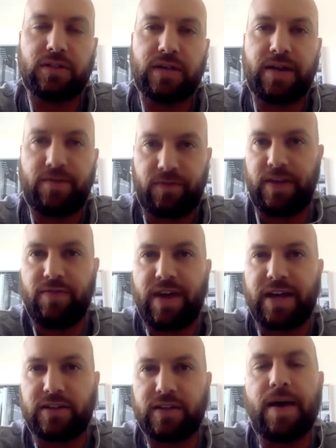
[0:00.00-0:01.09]
kind of give
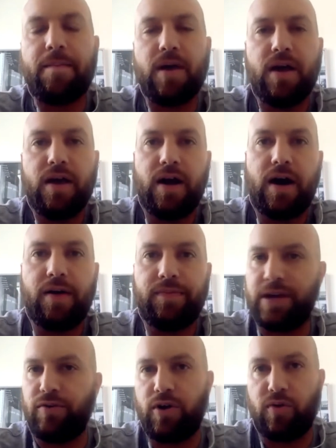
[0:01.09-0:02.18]
that to them. They
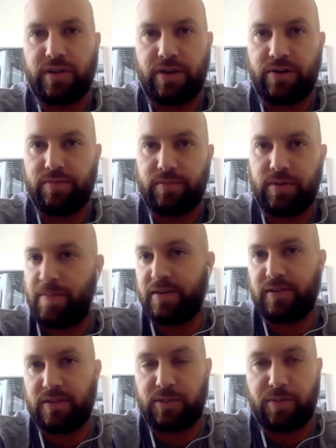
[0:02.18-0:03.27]
don't know what they're about
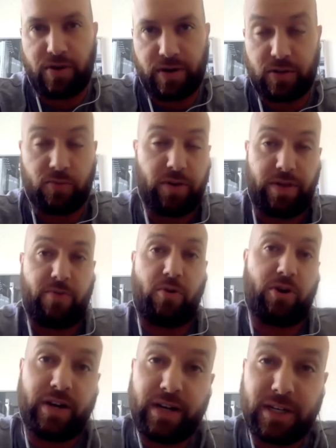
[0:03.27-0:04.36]
to experience or what they were
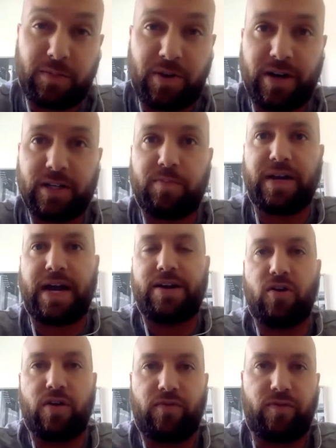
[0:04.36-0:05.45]
going to experience, but I
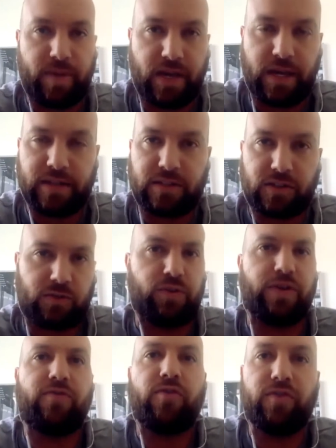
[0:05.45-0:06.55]
know that for me, it's just
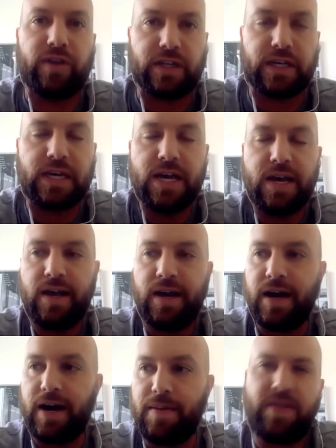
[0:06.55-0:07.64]
really fulfilling.
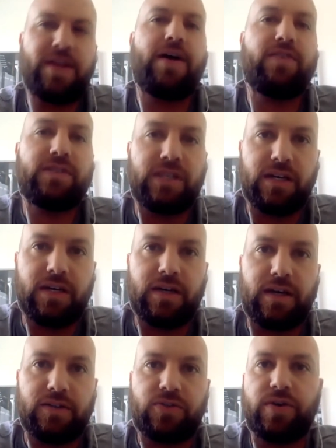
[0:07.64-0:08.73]
And then obviously
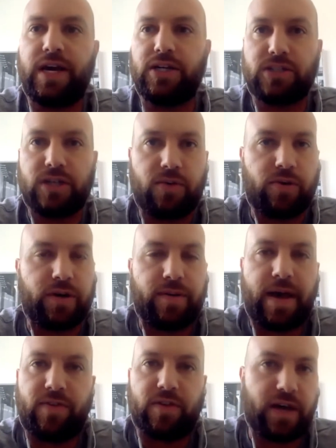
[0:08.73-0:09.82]
inter Asia, we're going to
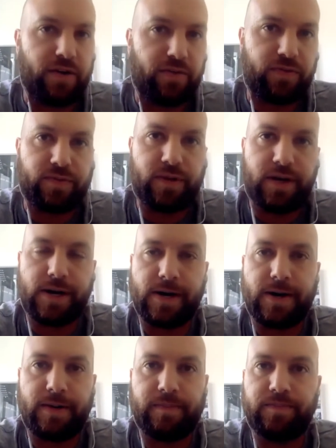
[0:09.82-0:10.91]
have a lot of,
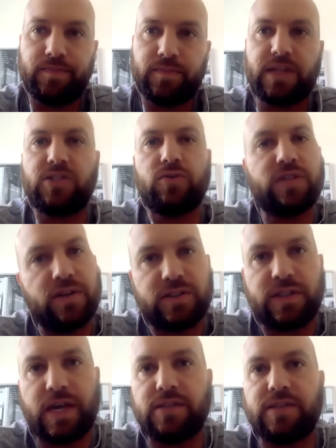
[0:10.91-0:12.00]
nice hotel
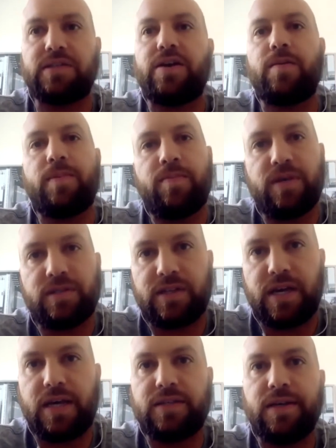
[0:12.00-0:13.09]
stays, nice Airbnb
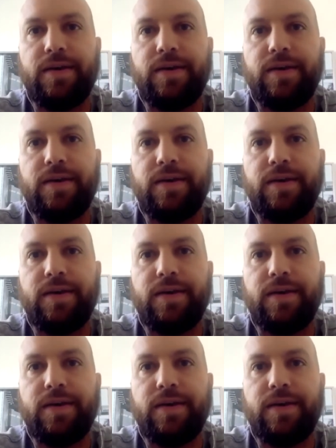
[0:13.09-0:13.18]
stays,